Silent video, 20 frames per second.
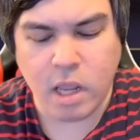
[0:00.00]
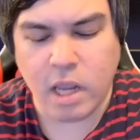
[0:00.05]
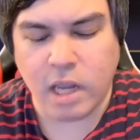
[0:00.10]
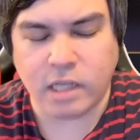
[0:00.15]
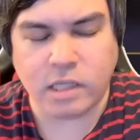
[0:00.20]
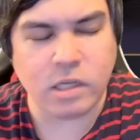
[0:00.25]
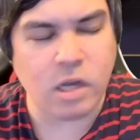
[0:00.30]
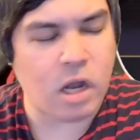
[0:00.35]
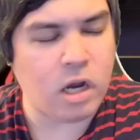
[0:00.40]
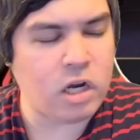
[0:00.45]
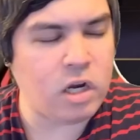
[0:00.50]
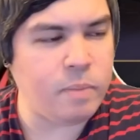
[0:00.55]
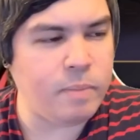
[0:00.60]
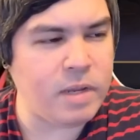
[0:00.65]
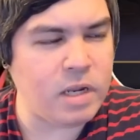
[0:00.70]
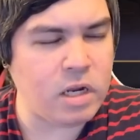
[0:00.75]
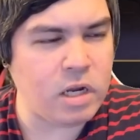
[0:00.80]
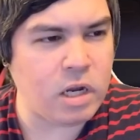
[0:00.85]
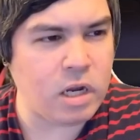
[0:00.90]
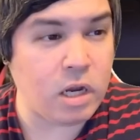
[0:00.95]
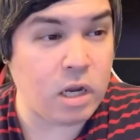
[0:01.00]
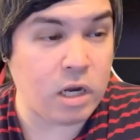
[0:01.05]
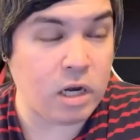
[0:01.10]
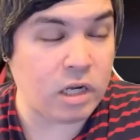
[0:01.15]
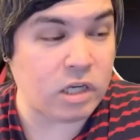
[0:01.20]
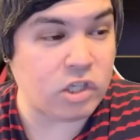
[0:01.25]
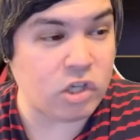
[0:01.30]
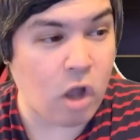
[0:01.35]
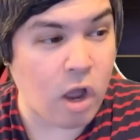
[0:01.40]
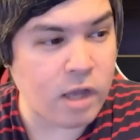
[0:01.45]
It's not going to be an
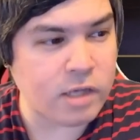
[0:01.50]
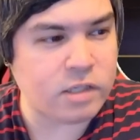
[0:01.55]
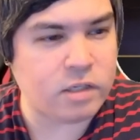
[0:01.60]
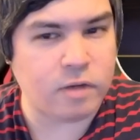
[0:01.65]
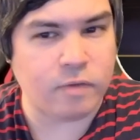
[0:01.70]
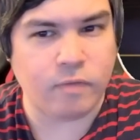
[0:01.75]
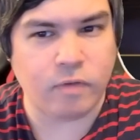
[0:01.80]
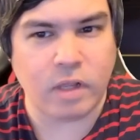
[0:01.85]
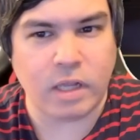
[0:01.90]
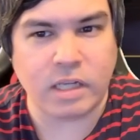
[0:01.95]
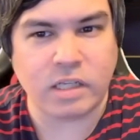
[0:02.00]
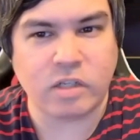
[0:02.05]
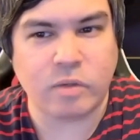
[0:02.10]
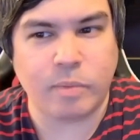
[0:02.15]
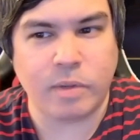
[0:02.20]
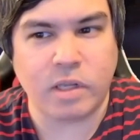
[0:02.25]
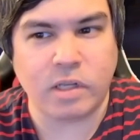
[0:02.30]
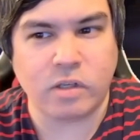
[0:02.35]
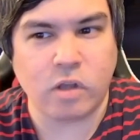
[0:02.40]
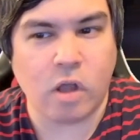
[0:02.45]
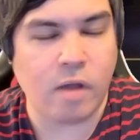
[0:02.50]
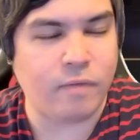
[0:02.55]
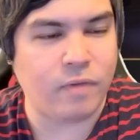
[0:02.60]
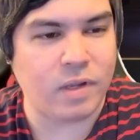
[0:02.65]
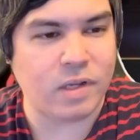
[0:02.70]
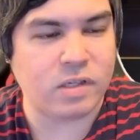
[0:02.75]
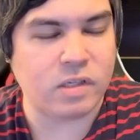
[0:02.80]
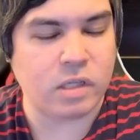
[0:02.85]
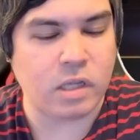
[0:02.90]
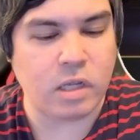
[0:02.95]
exhaustive list because
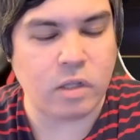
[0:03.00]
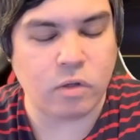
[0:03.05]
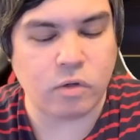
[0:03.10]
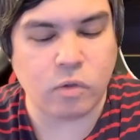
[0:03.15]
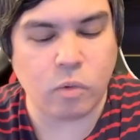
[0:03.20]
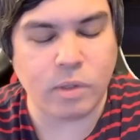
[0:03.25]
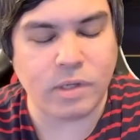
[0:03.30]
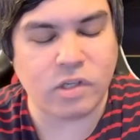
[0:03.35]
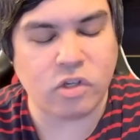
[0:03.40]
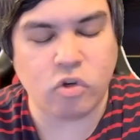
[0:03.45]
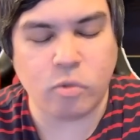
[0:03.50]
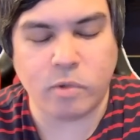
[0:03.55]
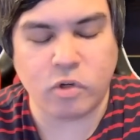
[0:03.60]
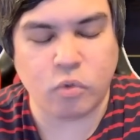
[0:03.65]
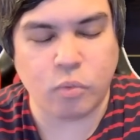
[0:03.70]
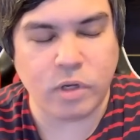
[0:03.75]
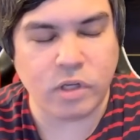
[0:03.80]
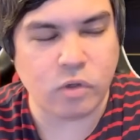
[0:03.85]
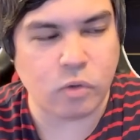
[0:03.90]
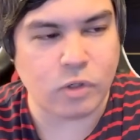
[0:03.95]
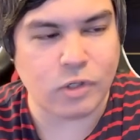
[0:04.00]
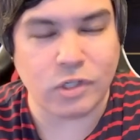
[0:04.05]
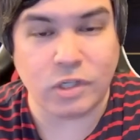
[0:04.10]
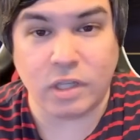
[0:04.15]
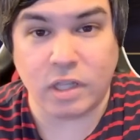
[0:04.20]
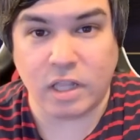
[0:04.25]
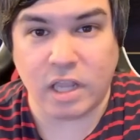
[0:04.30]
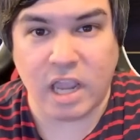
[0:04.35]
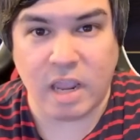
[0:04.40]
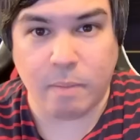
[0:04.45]
obviously there's only so much resources
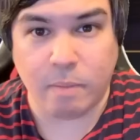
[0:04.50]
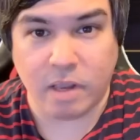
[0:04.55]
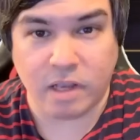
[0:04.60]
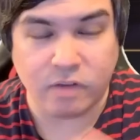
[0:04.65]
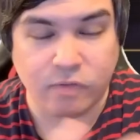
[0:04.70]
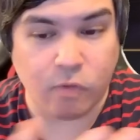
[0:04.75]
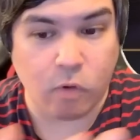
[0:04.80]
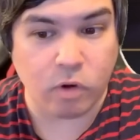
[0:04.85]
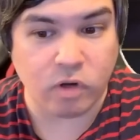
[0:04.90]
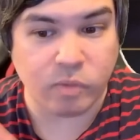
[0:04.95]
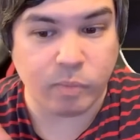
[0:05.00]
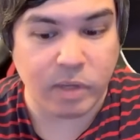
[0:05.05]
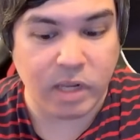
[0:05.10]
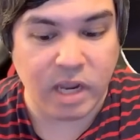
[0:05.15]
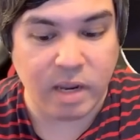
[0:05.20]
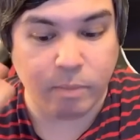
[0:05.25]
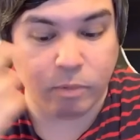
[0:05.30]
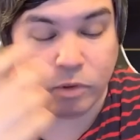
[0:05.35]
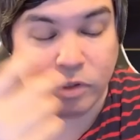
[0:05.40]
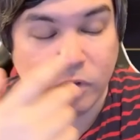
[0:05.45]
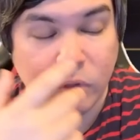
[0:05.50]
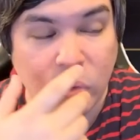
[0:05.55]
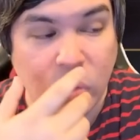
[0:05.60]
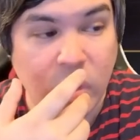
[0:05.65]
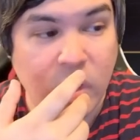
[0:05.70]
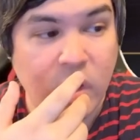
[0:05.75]
in the game as far as being able to